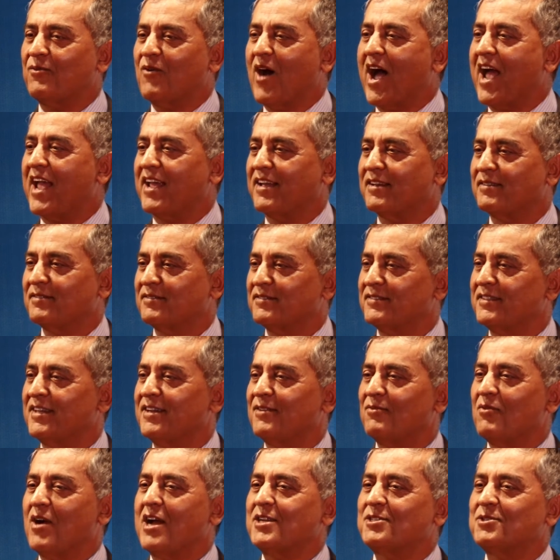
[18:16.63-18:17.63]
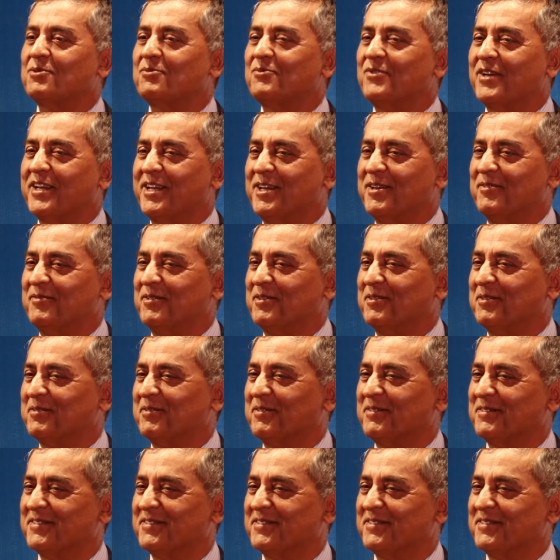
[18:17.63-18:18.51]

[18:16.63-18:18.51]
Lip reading: Why? Why should we give you?